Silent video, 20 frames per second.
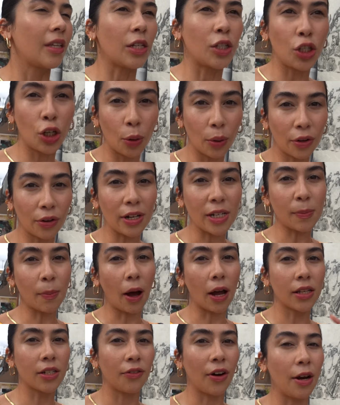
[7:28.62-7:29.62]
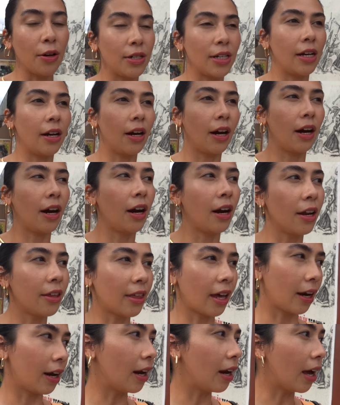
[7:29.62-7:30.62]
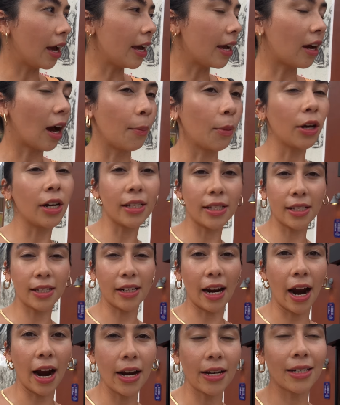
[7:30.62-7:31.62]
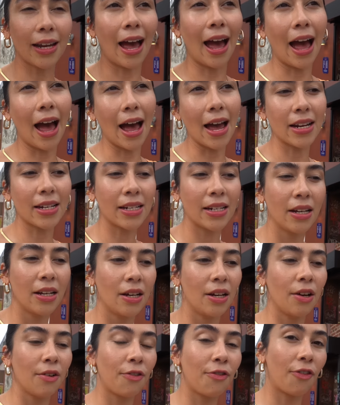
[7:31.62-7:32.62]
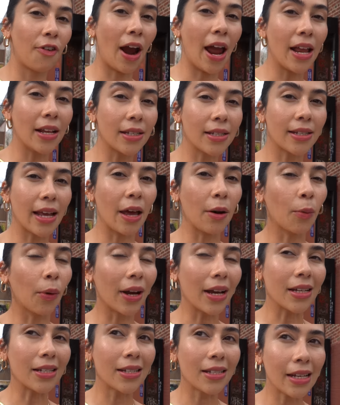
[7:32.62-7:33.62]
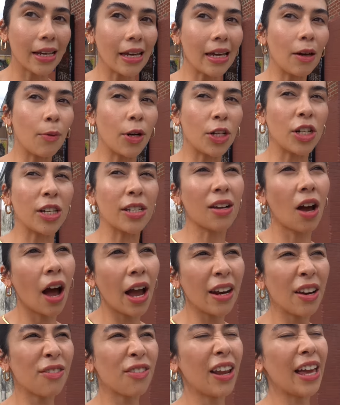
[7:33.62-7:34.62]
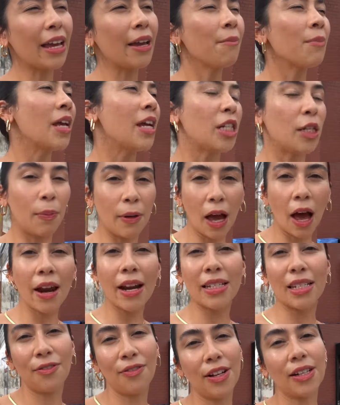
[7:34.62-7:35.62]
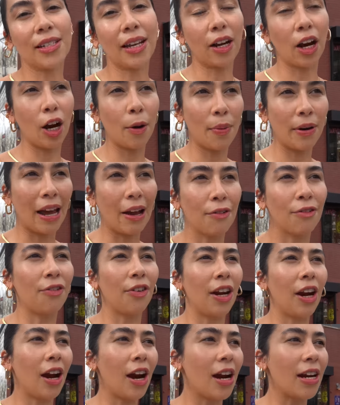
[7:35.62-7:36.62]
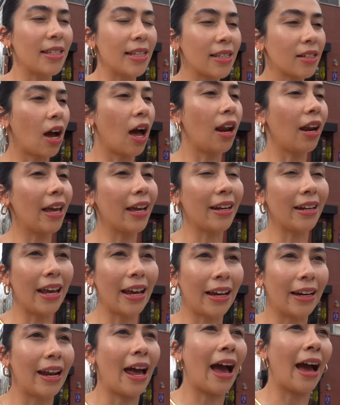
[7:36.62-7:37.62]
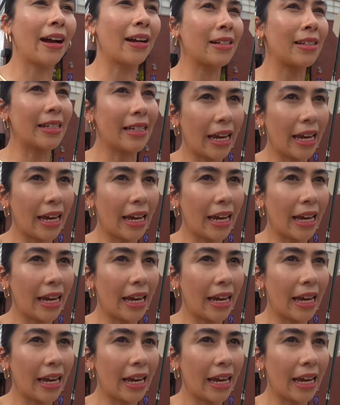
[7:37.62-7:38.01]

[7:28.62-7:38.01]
There's two or three spots around here that I like. I'm gonna start at Friends N Y C, which is kind of like, to be honest, it feels like Urban Outfitters. It's got like knickknacks,